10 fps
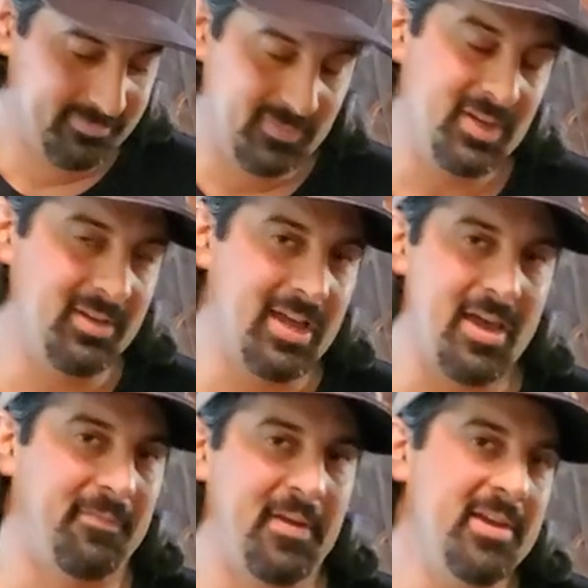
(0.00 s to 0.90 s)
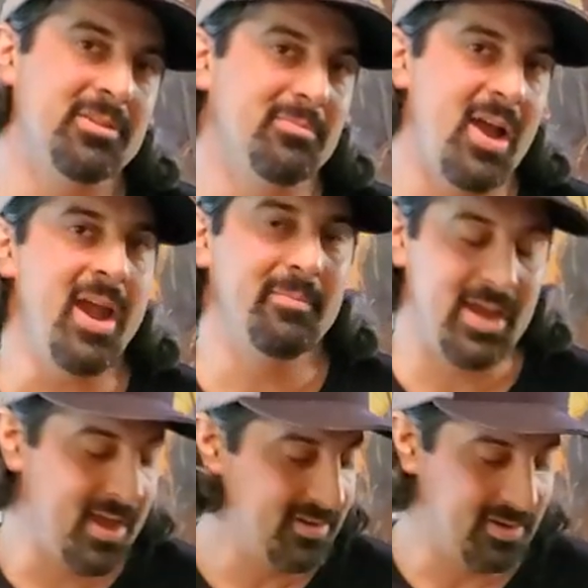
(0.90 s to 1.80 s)
You got to phase them right,
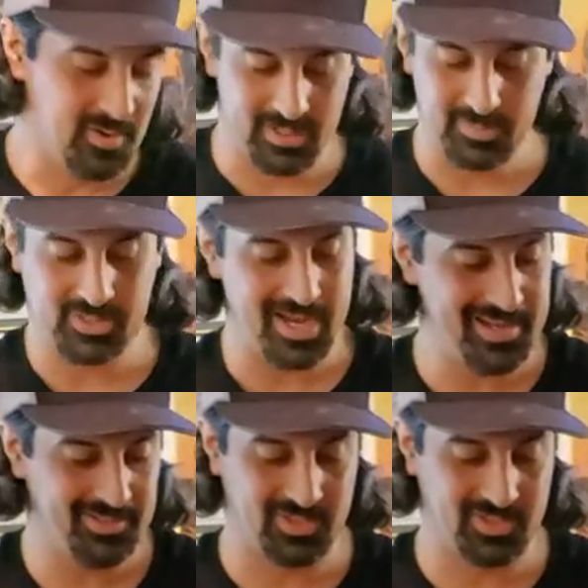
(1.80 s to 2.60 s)
man. You know what I'm saying?